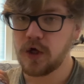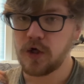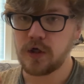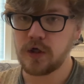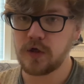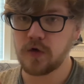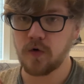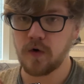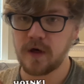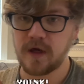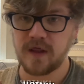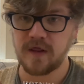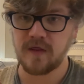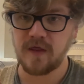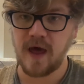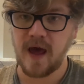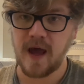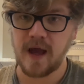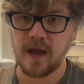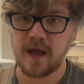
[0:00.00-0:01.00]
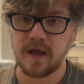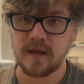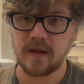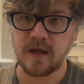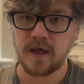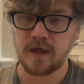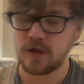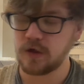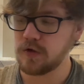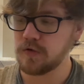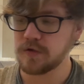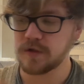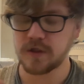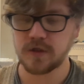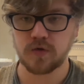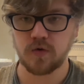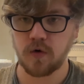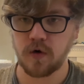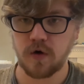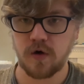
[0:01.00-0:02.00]
yoink that and then use
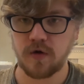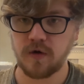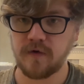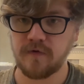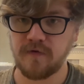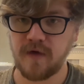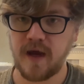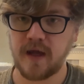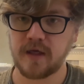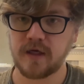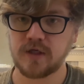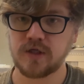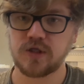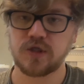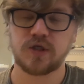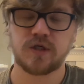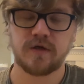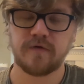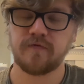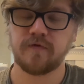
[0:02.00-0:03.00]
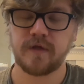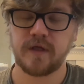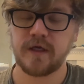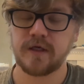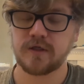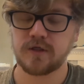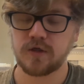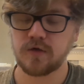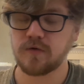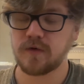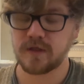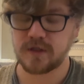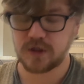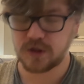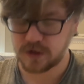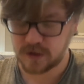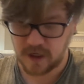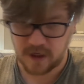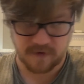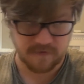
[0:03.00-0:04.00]
it to our own advantage if we need to. It's
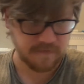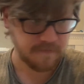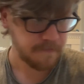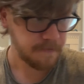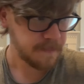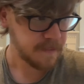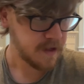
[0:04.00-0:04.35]
just kind of